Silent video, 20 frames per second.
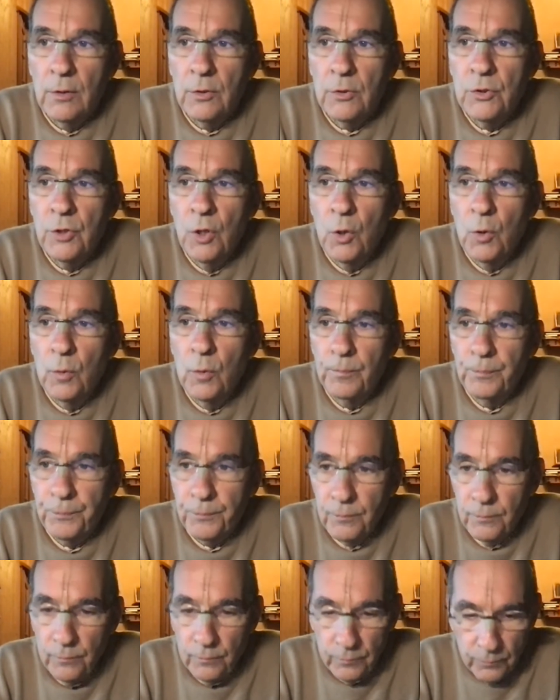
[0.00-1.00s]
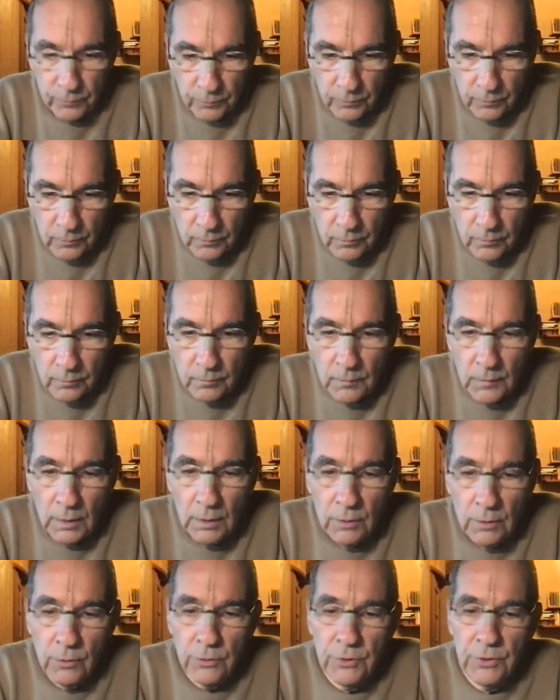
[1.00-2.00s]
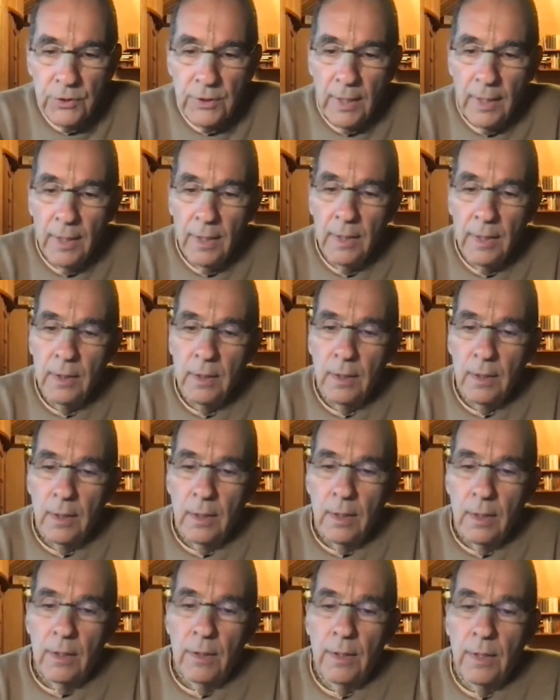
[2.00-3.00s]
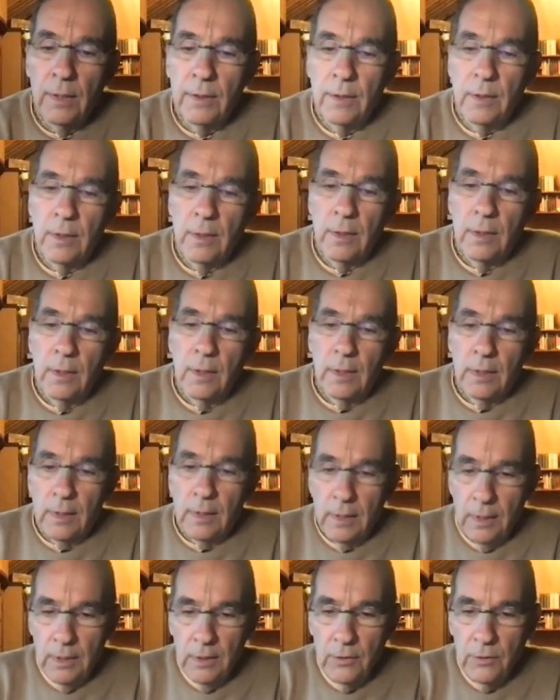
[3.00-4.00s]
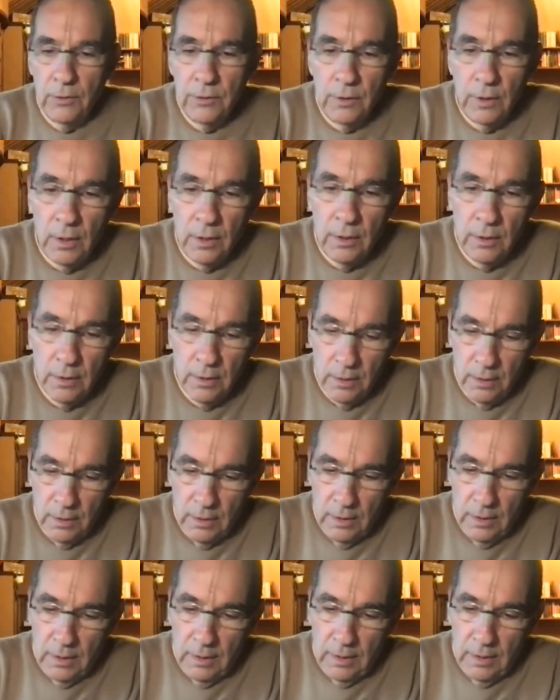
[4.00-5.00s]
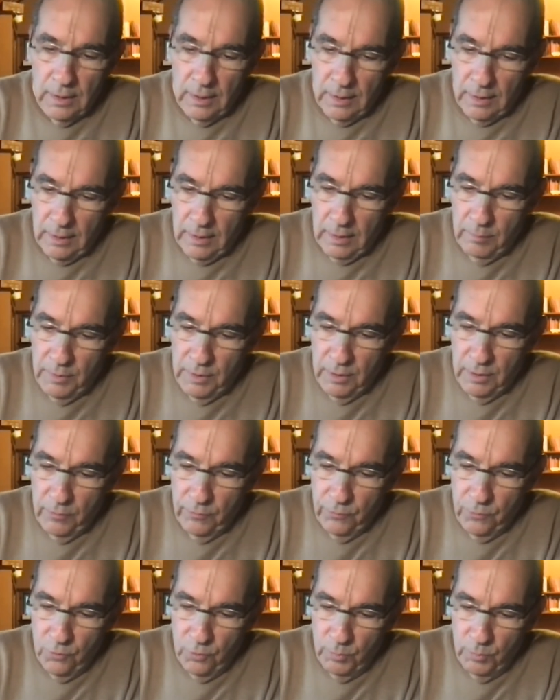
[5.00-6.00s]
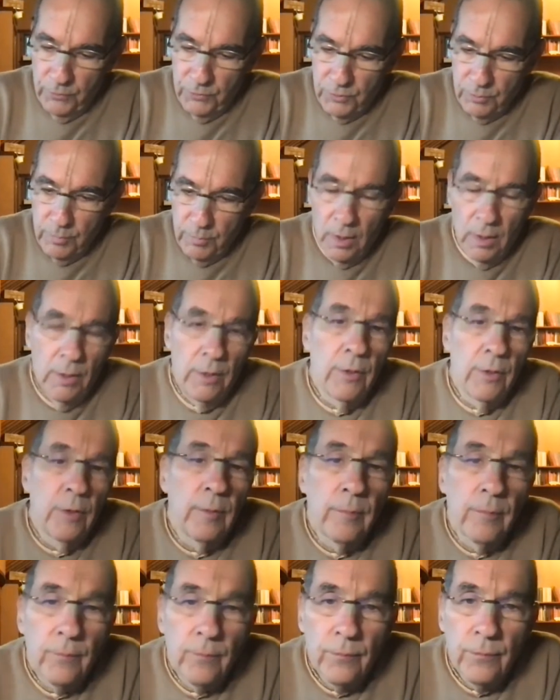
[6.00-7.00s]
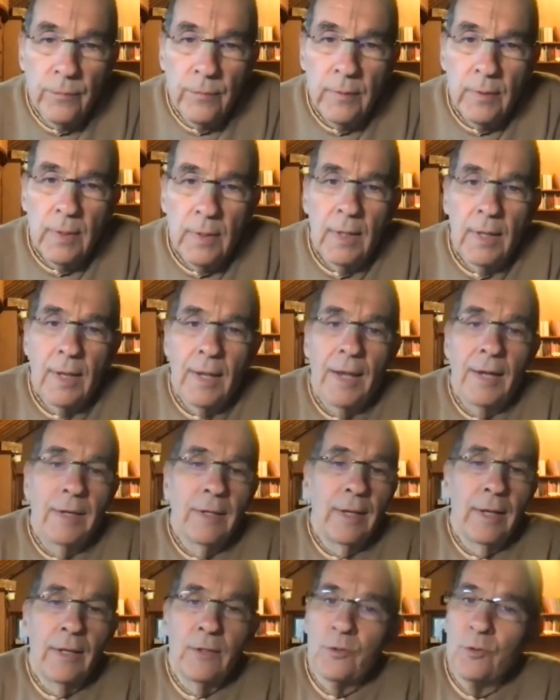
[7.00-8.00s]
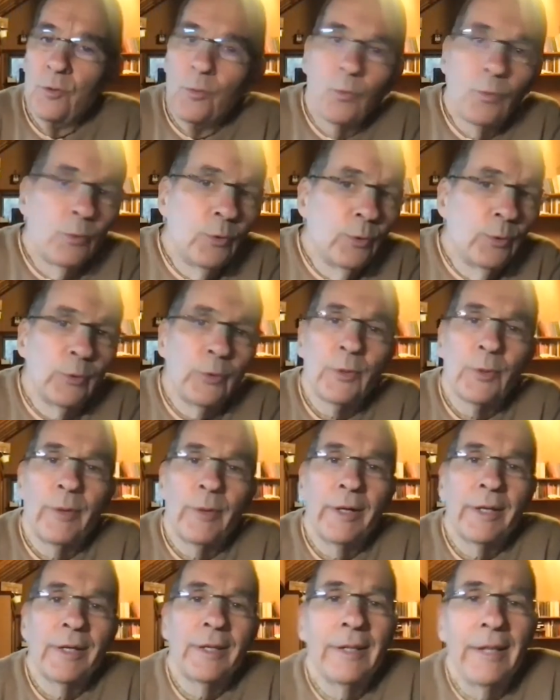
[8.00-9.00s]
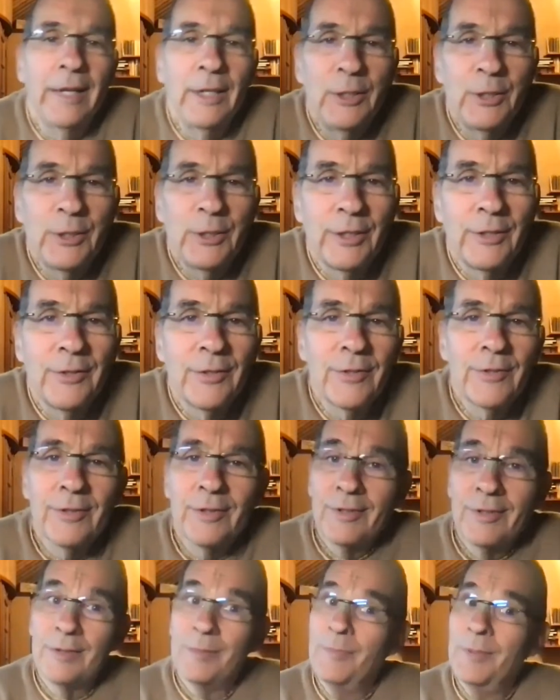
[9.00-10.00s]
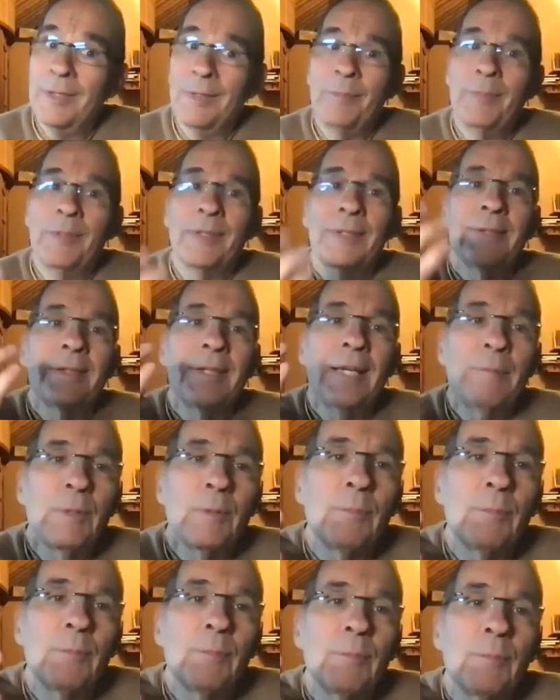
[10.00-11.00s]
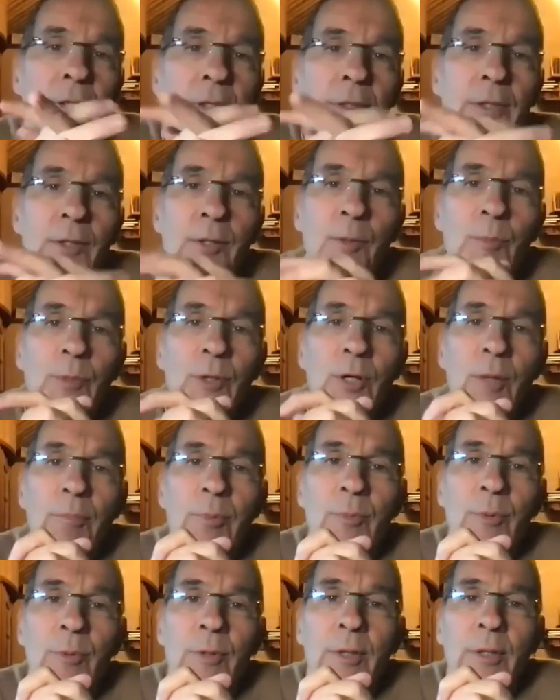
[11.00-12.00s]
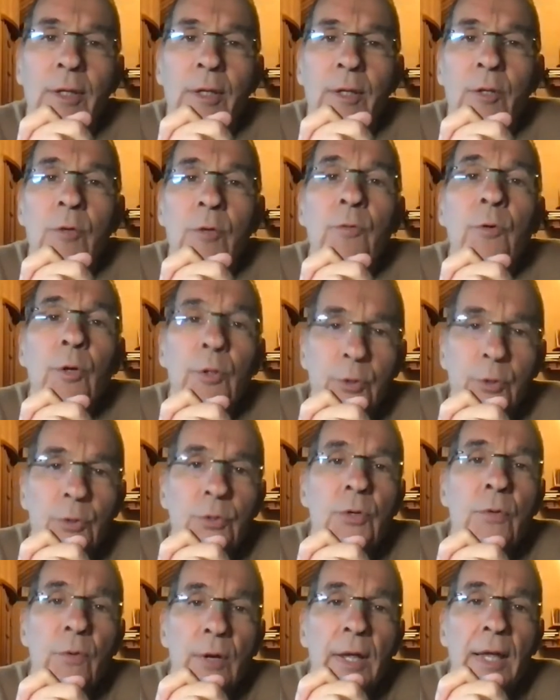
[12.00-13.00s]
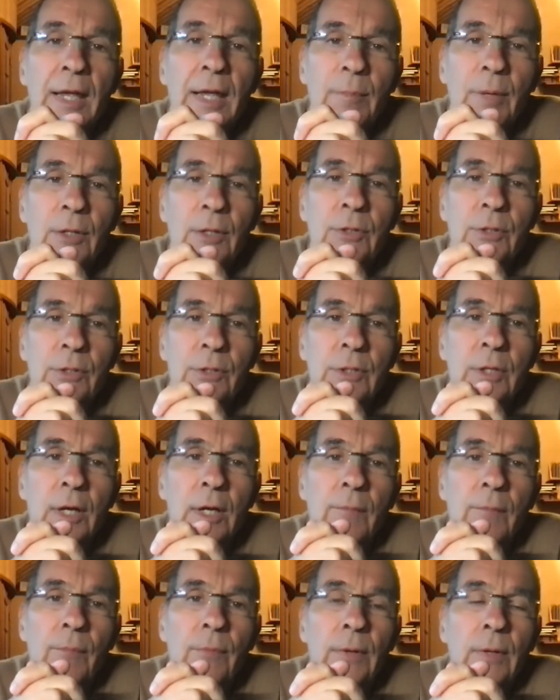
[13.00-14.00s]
So to say that kirtan can be a form of smaranam, and it has no rules or regulations, it's a pretty big statement by Caitanya Mahaprabhu. The virtues of the name, I should say.